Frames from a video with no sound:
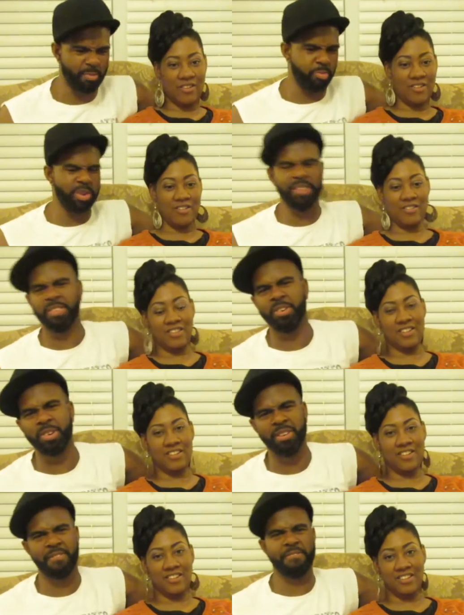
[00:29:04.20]
Speaker 1: breathing on
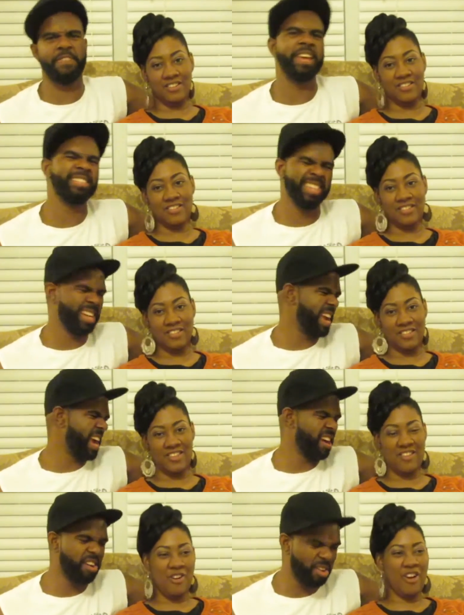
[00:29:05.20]
the face of that
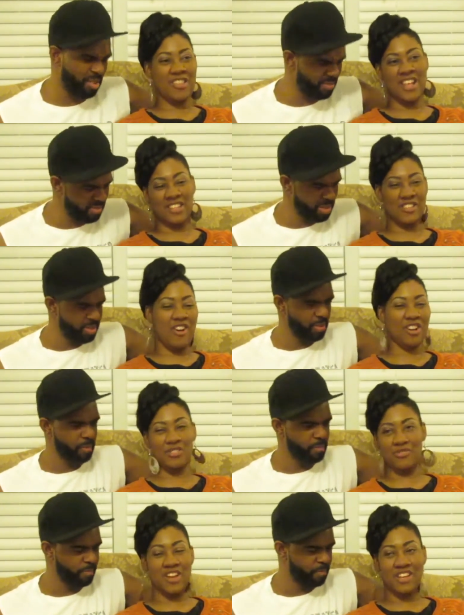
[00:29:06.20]
earth. That's God's
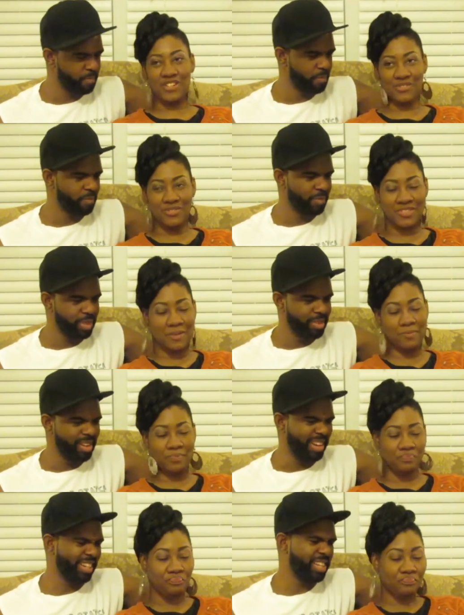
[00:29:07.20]
creation or something.
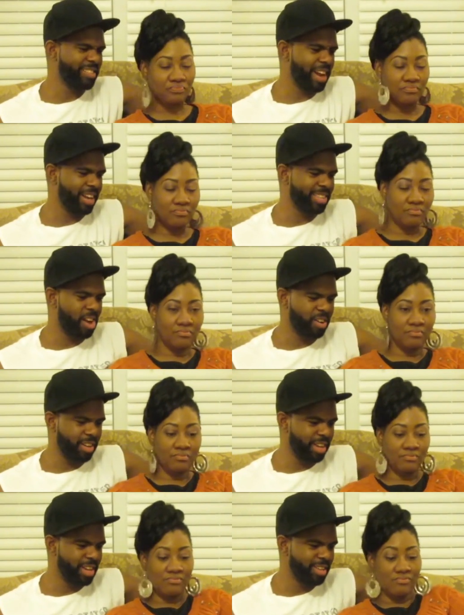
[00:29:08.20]
And then she tried to talk
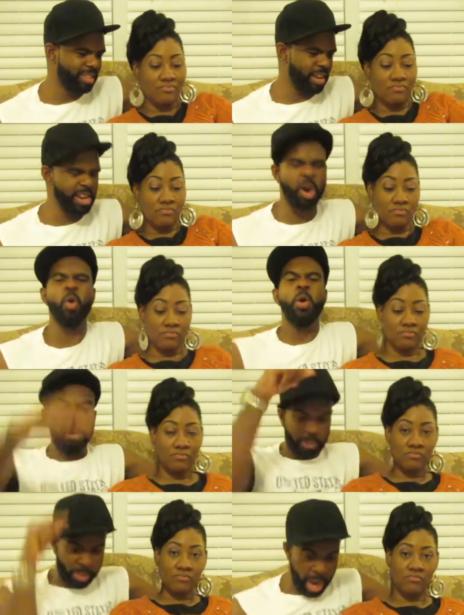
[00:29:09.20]
again. He said, No,
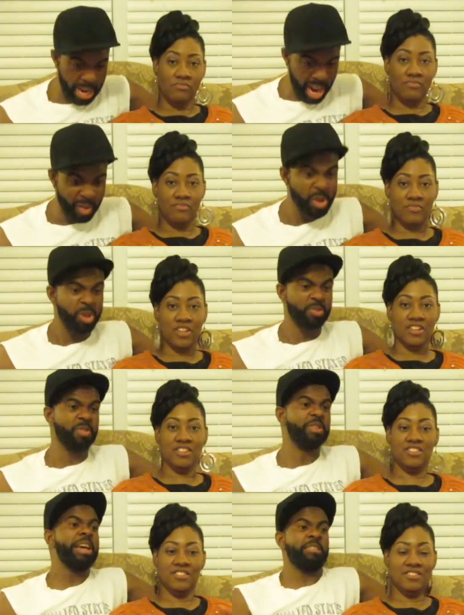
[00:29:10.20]
shut up!
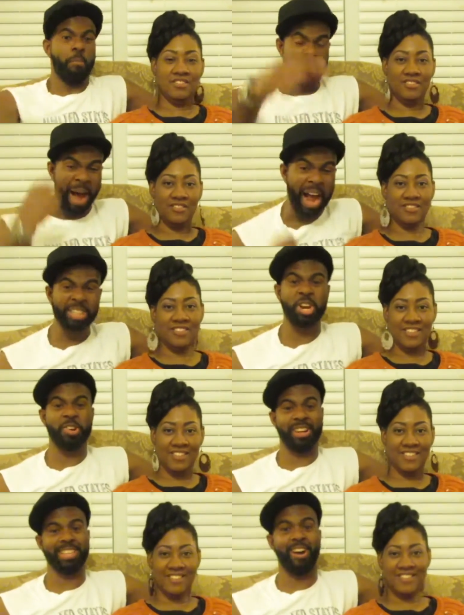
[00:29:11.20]
it's my turn
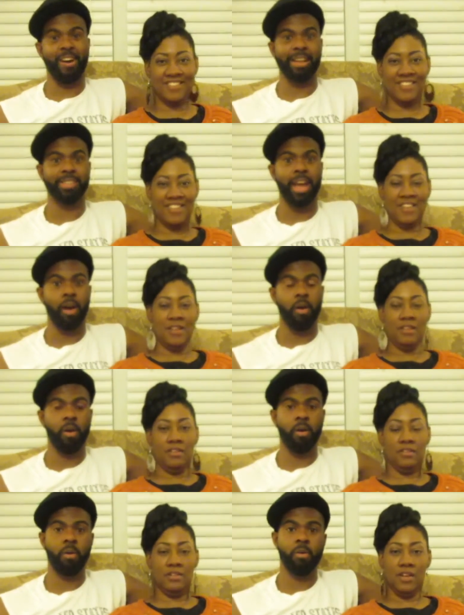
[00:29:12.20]
to talk. I said, uh
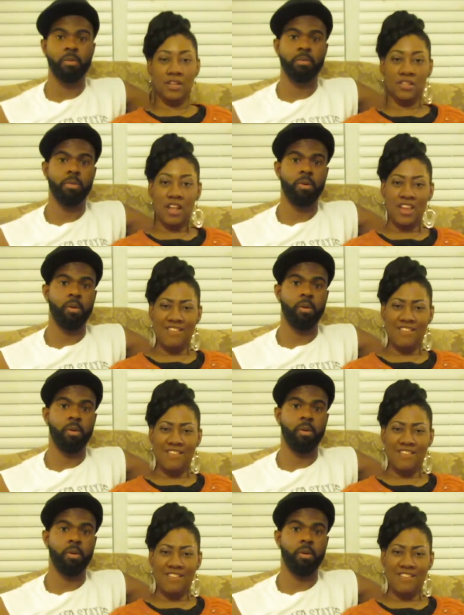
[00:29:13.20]
oh. Uh